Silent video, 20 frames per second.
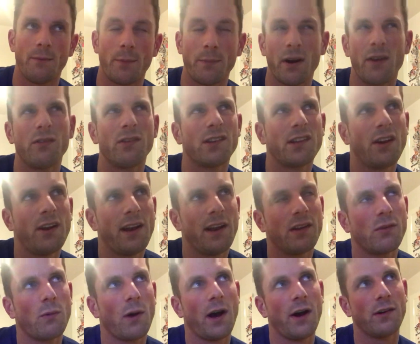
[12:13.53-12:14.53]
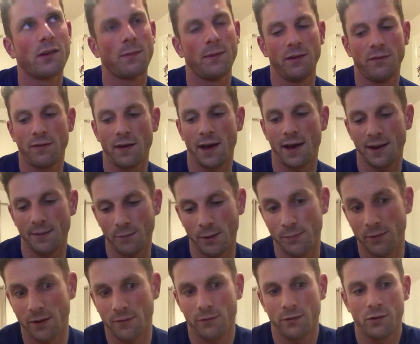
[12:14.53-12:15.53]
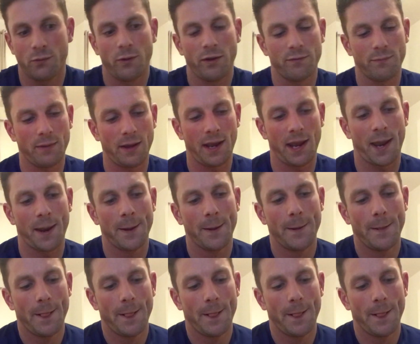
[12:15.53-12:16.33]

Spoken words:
My brother was doing it as well, to be fair, and my brother was with me,